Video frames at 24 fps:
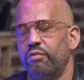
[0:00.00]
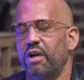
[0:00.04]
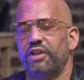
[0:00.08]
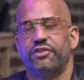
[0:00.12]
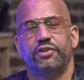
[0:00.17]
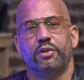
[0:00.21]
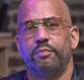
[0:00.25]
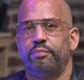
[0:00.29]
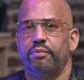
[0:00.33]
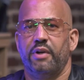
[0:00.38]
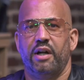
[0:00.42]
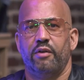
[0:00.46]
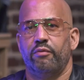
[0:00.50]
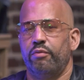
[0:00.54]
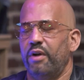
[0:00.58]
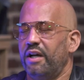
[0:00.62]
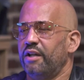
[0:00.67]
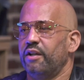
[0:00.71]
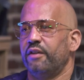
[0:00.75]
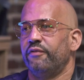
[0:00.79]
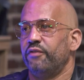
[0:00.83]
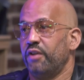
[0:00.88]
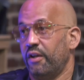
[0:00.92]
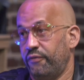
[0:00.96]

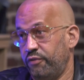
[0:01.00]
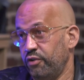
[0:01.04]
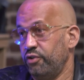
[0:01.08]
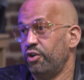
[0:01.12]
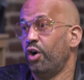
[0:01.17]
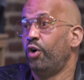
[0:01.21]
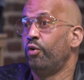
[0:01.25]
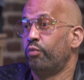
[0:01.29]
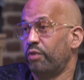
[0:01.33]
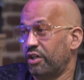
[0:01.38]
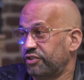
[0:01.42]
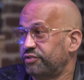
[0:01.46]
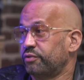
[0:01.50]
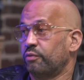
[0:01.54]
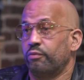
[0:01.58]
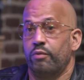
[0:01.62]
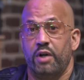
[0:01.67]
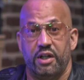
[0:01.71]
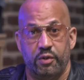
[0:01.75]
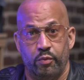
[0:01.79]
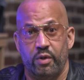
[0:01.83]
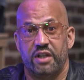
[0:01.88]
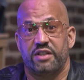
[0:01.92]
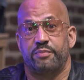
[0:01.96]
If you know who Russell
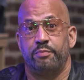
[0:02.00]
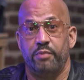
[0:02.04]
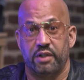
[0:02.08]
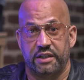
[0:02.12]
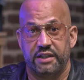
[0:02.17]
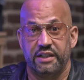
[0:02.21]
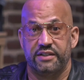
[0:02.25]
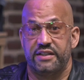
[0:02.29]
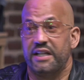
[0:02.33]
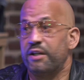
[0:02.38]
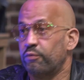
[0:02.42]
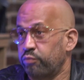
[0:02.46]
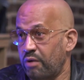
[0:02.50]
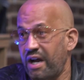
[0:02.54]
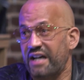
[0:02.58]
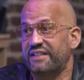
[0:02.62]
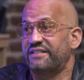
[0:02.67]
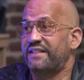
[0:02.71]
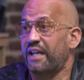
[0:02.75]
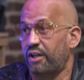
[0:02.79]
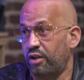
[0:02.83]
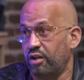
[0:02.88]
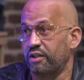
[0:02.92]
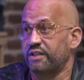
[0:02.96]
Westbrook is, he
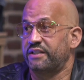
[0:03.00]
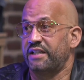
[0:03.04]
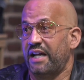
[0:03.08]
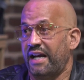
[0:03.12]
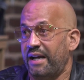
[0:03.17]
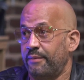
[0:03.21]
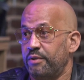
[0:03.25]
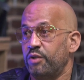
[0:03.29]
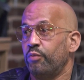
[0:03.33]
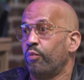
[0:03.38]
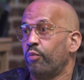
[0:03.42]
rocks that all the time.